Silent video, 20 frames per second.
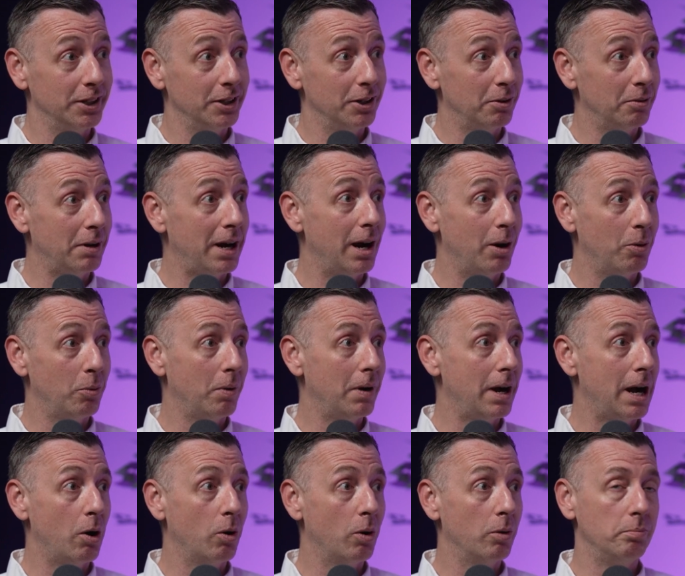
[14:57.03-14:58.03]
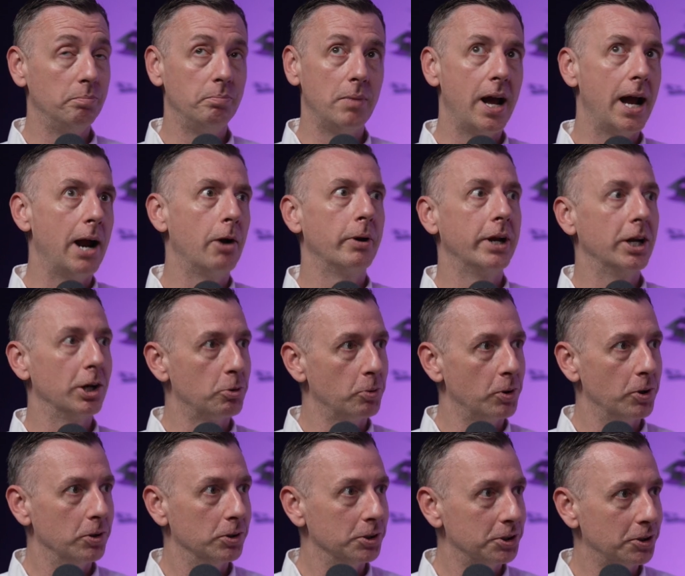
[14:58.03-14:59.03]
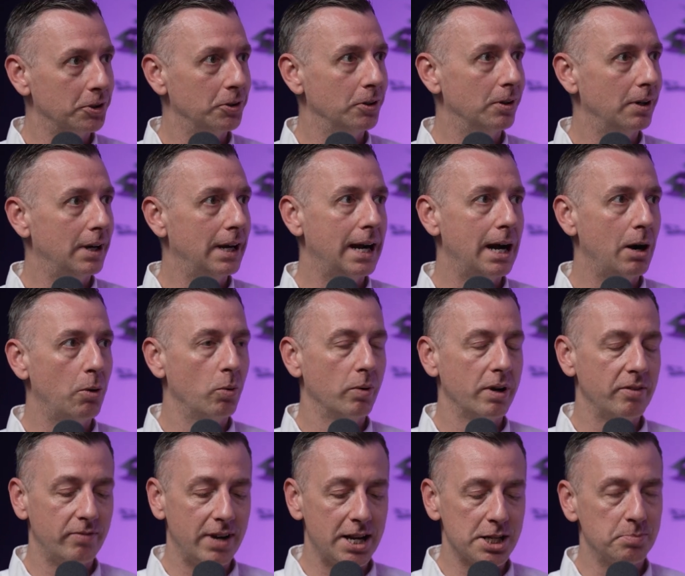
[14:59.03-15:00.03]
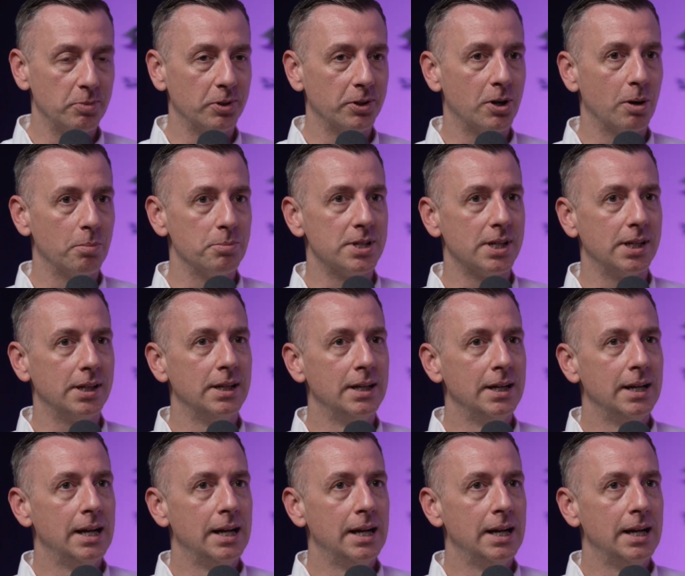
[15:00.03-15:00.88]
how our area grows or how investment comes in.